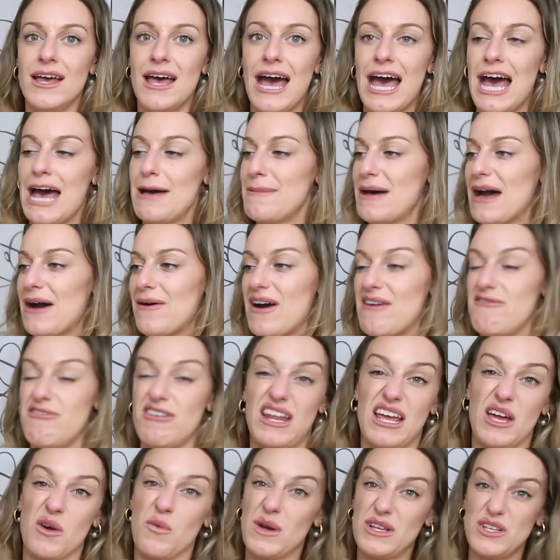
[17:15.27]
Um, however,
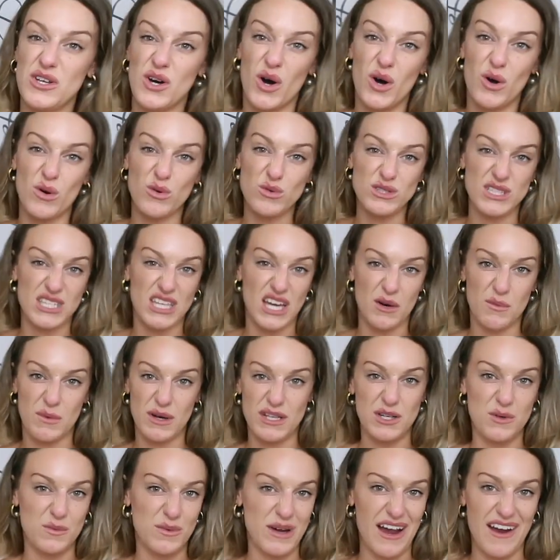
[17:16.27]
like when you're holding it
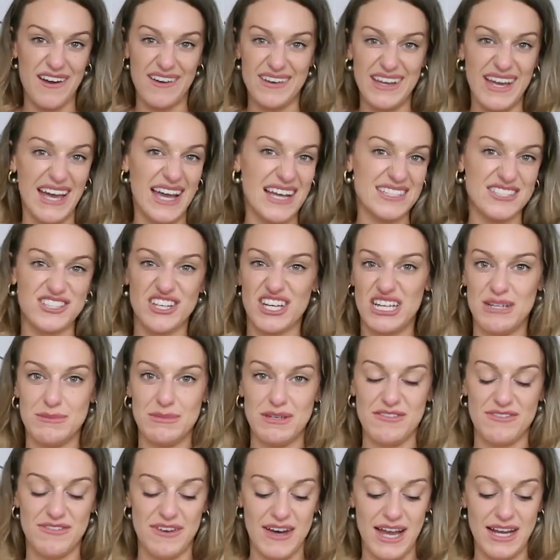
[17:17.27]
when you're wearing it, it's gonna
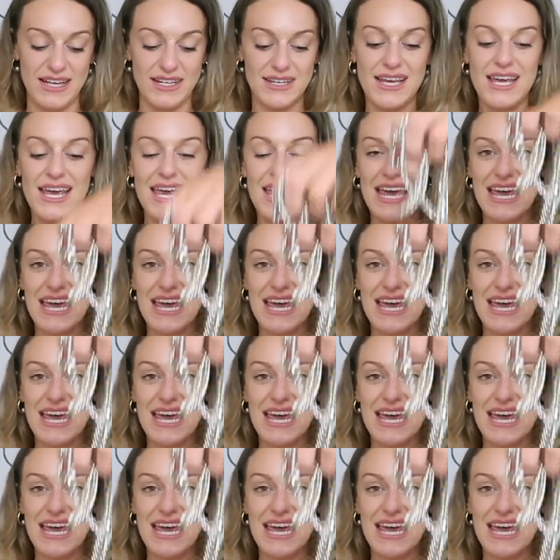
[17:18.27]
be fine.